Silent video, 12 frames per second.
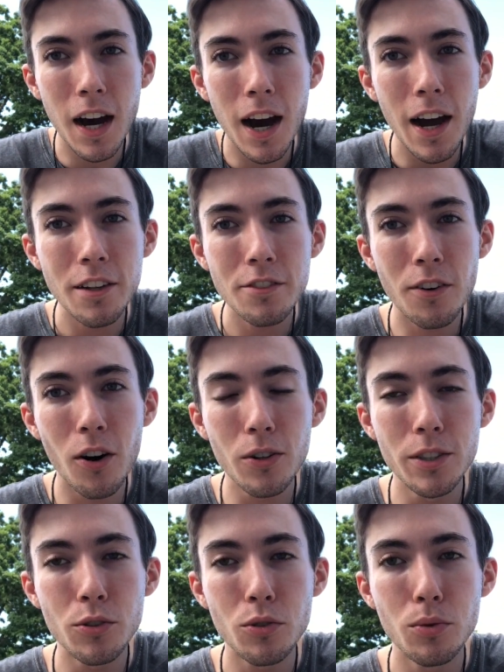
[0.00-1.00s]
I fall
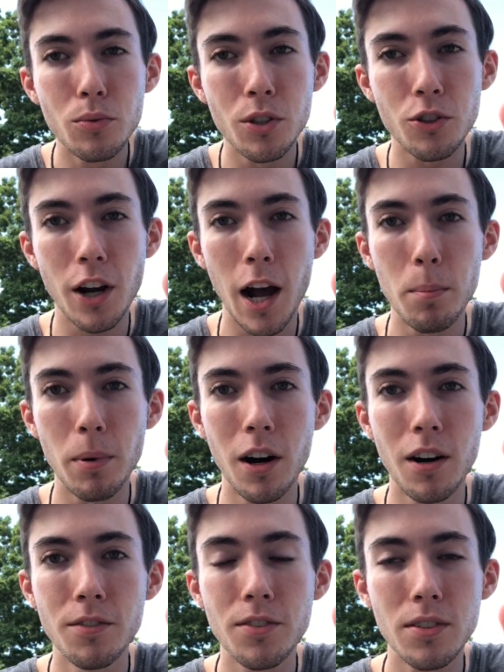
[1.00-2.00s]
into the trap
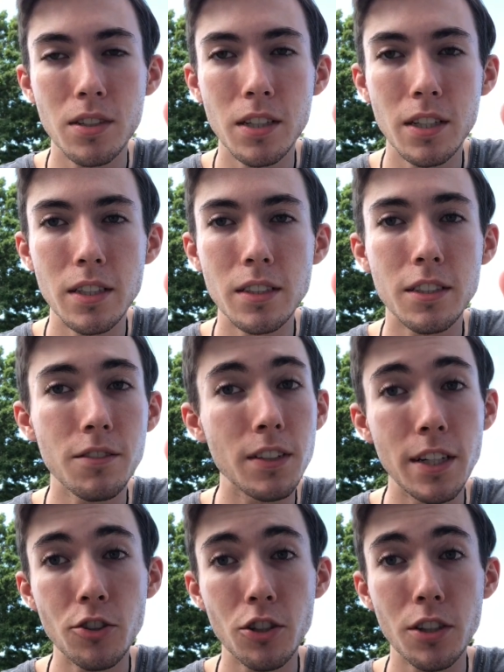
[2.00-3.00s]
of seeing
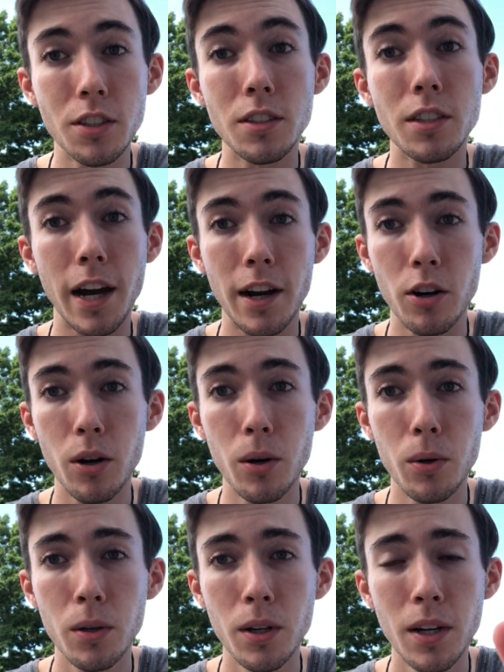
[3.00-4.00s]
divination, tarot,